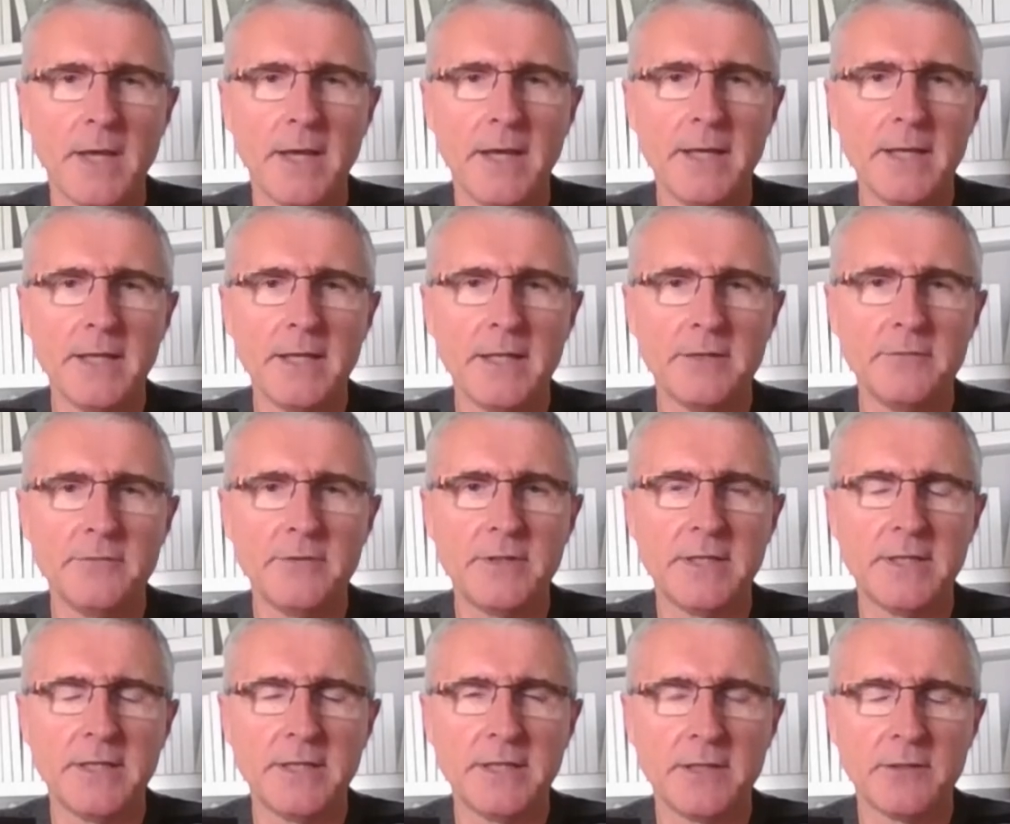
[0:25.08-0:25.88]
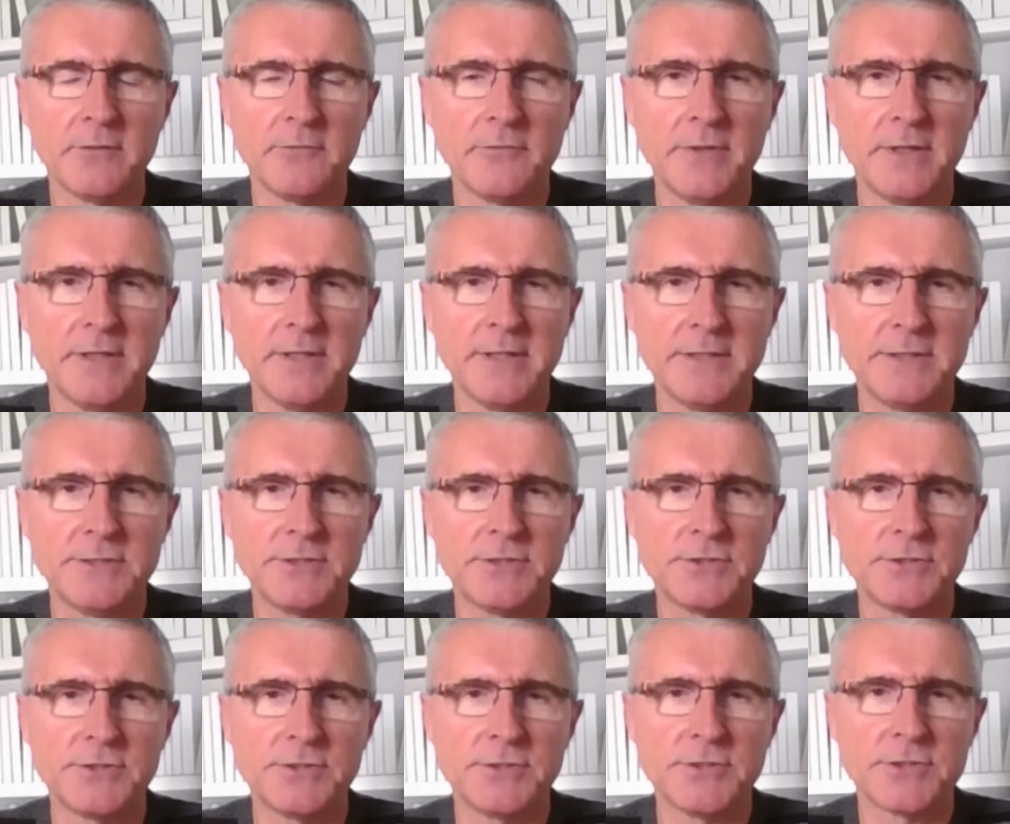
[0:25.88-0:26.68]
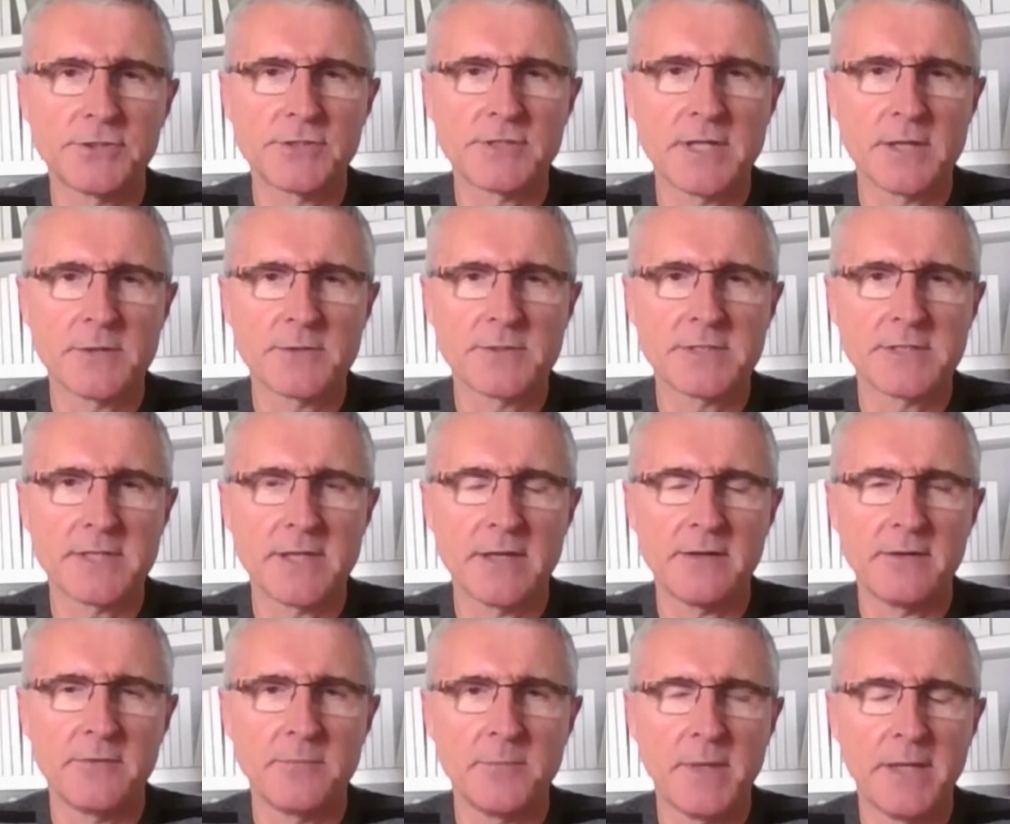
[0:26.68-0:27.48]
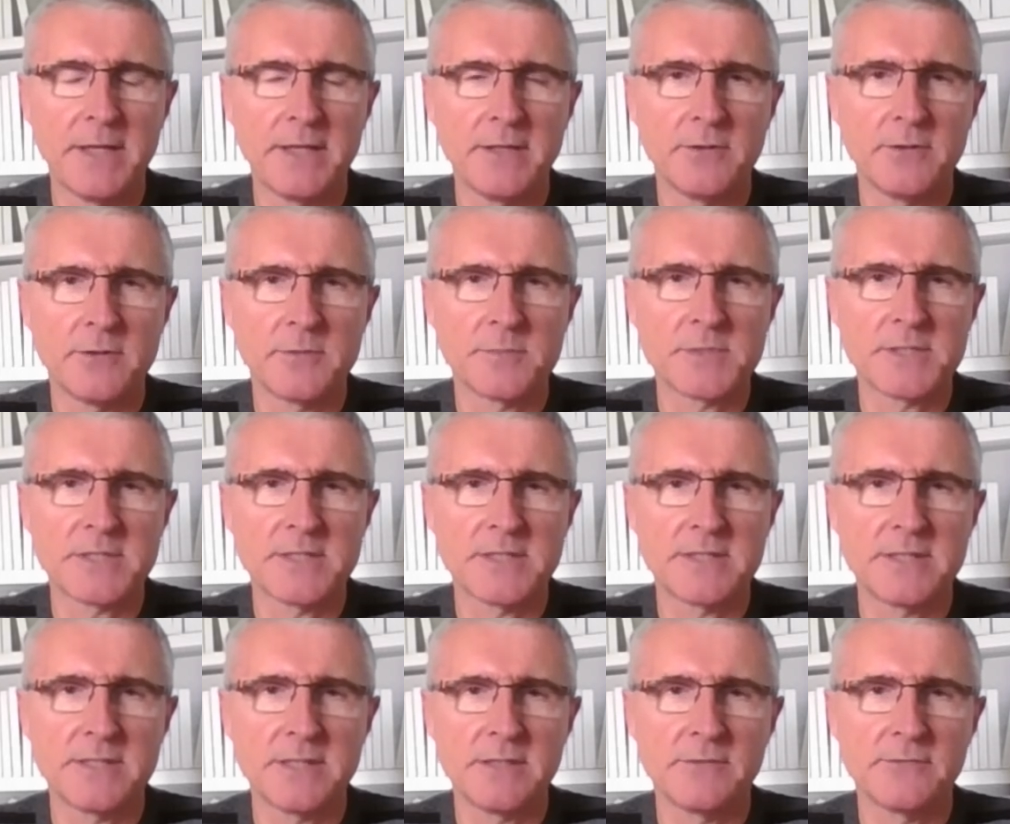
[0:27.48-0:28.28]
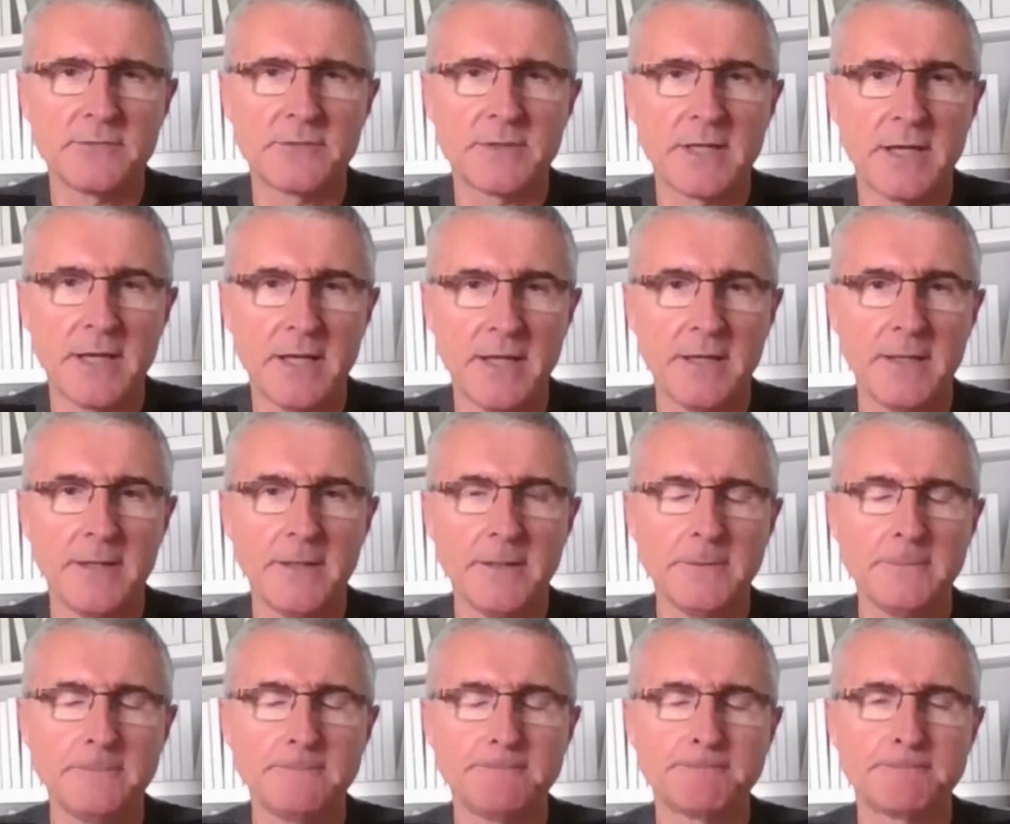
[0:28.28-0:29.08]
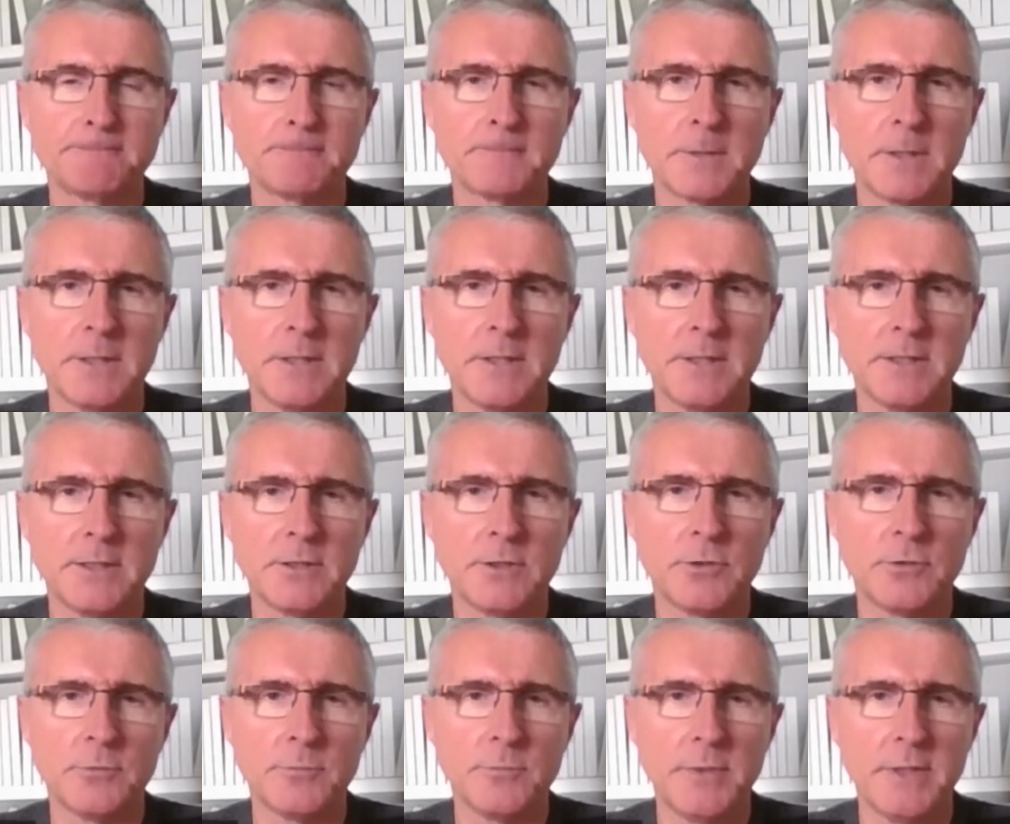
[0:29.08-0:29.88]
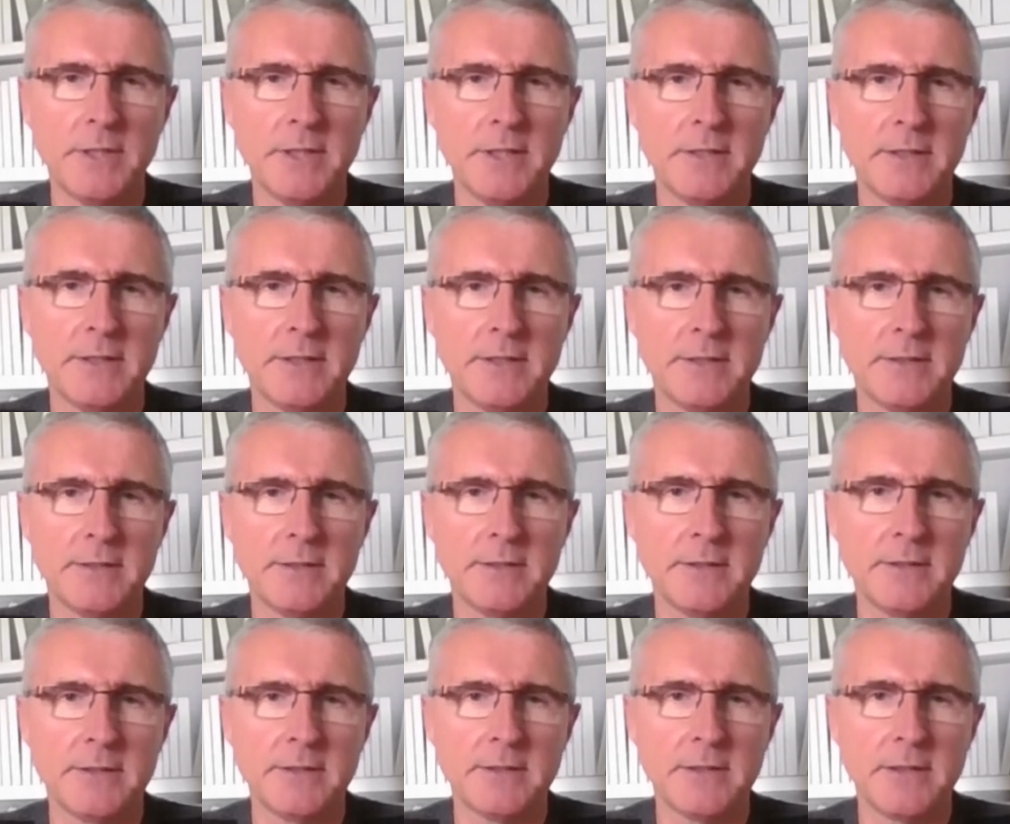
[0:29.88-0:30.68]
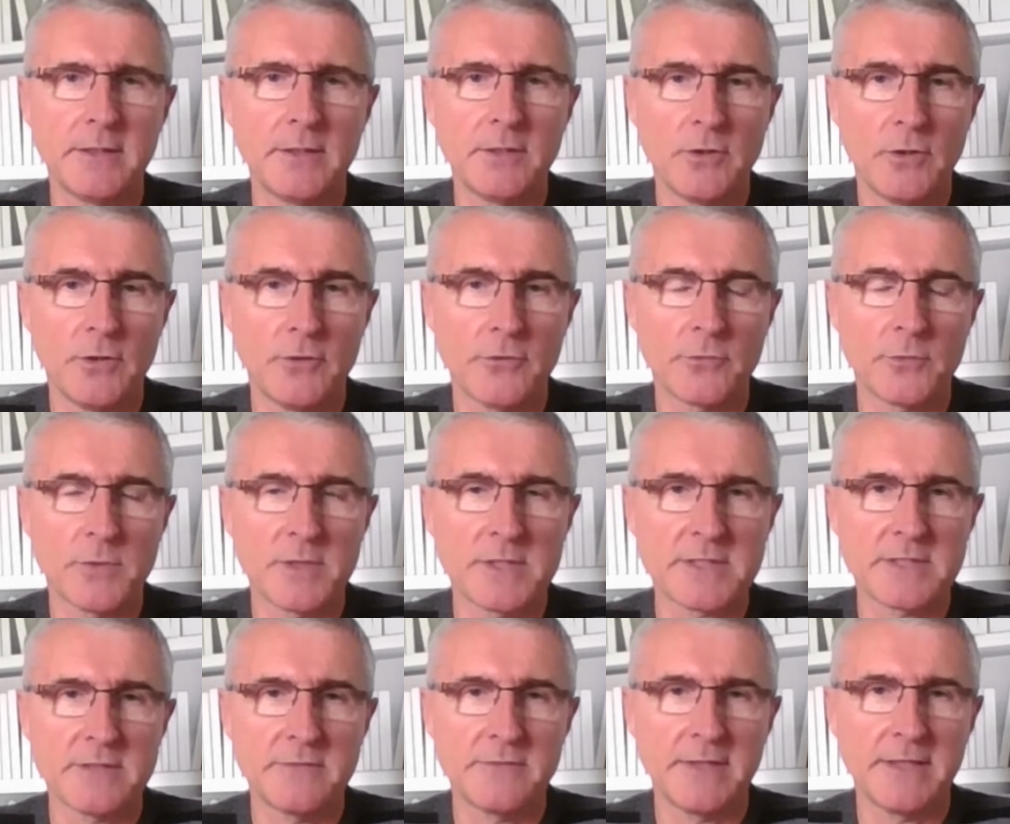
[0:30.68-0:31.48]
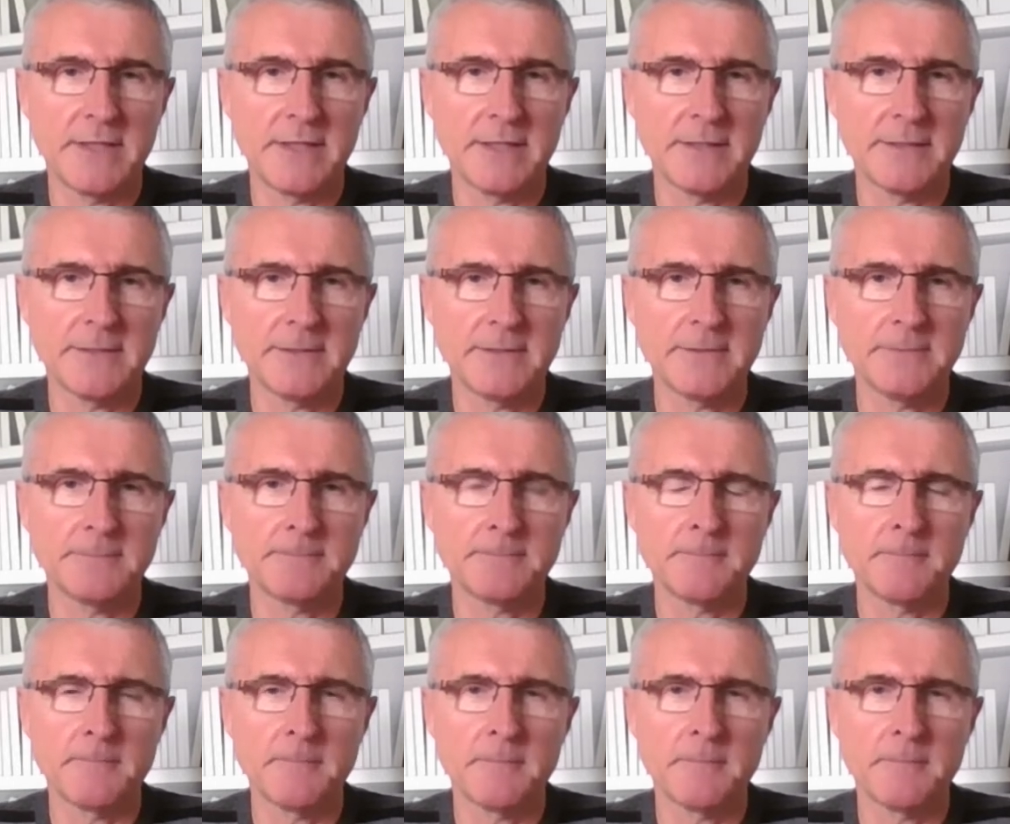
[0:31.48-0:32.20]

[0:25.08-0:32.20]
I live in a little village just outside of my home city of Carlisle in Cumbria in the northwest of England